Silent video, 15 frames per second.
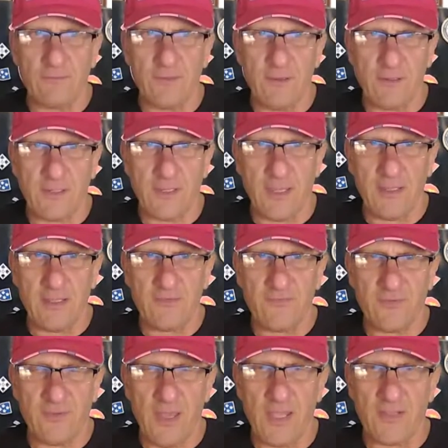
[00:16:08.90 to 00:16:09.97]
Okay, that's
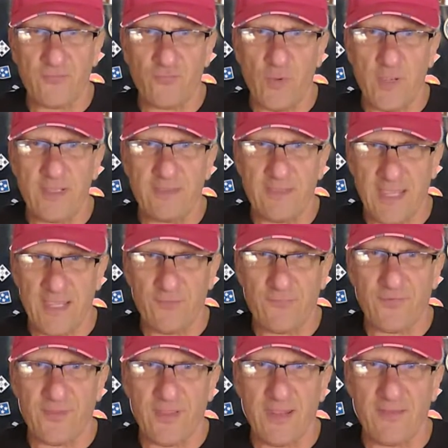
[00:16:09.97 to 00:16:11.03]
an honest way. Thank you
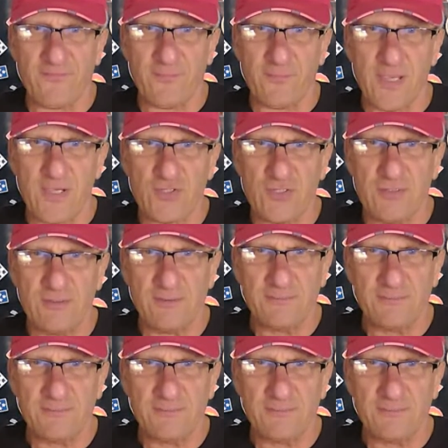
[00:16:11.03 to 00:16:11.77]
for that information.